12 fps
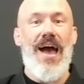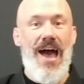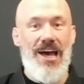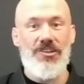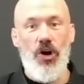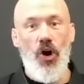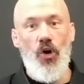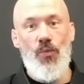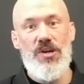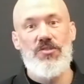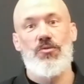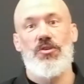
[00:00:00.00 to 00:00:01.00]
As
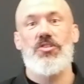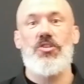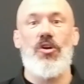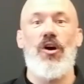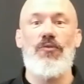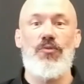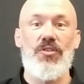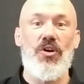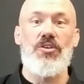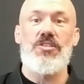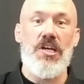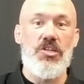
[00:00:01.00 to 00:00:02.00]
always, we're going to start off with
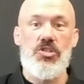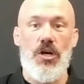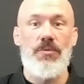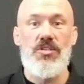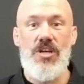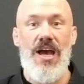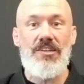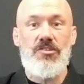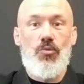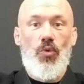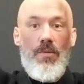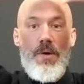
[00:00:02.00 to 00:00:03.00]
our 10 jumping jacks
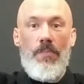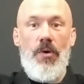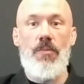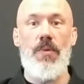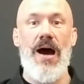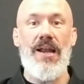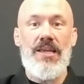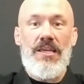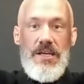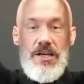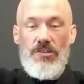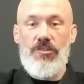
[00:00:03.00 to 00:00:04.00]
to warm up our body.
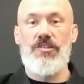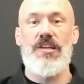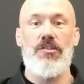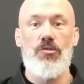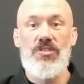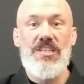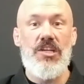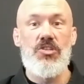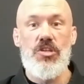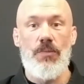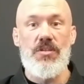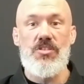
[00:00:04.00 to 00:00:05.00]
So let's get those 10
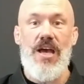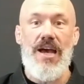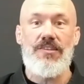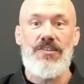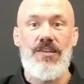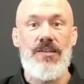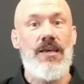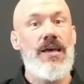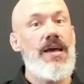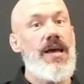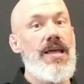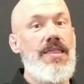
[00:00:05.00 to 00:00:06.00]
jumping jacks in,
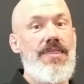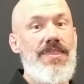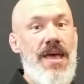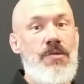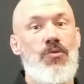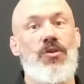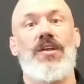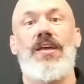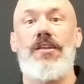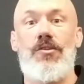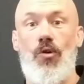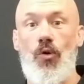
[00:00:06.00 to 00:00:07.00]
and then we're going to
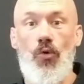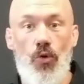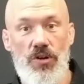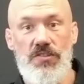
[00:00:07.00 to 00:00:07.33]
get into our horse